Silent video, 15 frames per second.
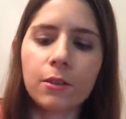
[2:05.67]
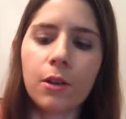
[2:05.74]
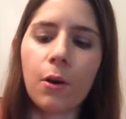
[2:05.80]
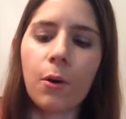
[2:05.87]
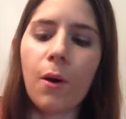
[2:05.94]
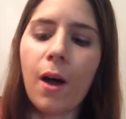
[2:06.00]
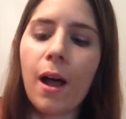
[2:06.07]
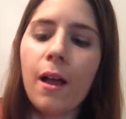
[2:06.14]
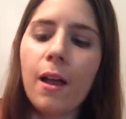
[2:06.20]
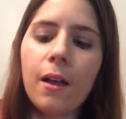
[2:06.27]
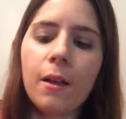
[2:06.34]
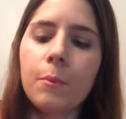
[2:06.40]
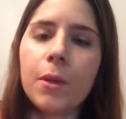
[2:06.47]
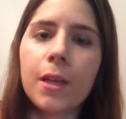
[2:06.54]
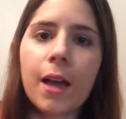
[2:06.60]
So
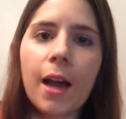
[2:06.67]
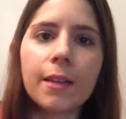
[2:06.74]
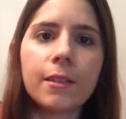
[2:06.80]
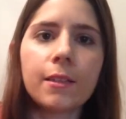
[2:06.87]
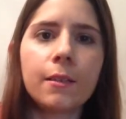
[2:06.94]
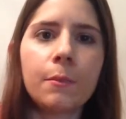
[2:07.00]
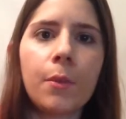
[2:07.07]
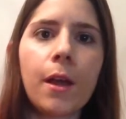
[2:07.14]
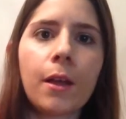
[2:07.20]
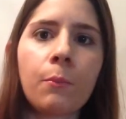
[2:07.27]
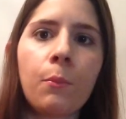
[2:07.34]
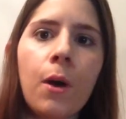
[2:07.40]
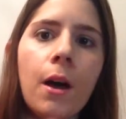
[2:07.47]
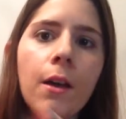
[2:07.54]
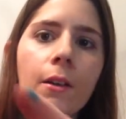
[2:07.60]
because it's a black
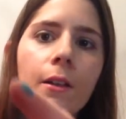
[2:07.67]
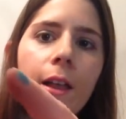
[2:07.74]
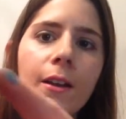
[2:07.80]
bottle,